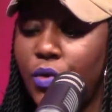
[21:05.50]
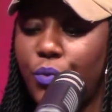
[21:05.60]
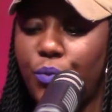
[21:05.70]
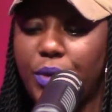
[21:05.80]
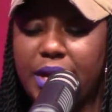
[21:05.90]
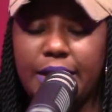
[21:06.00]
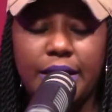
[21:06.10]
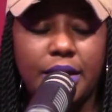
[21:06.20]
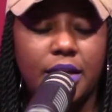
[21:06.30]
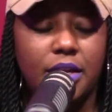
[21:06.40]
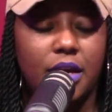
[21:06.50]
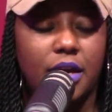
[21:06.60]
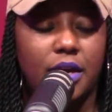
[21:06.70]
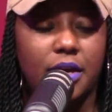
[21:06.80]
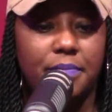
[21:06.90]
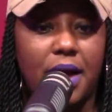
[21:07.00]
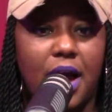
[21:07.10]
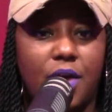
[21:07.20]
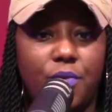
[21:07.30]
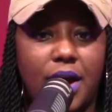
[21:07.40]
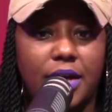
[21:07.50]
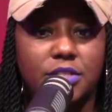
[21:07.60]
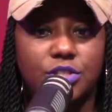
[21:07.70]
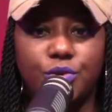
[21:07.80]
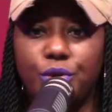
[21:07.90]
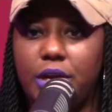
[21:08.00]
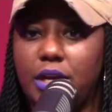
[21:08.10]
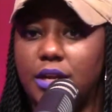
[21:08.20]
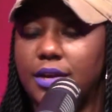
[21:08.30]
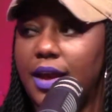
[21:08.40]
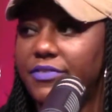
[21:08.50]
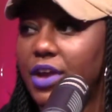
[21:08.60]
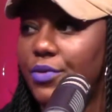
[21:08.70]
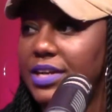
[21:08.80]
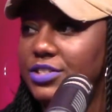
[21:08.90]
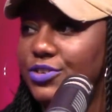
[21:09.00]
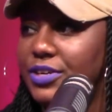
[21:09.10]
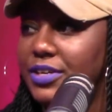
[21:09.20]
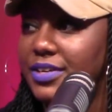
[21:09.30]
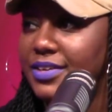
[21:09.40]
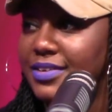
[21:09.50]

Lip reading: when I watched Creed. Have y'all watched Creed?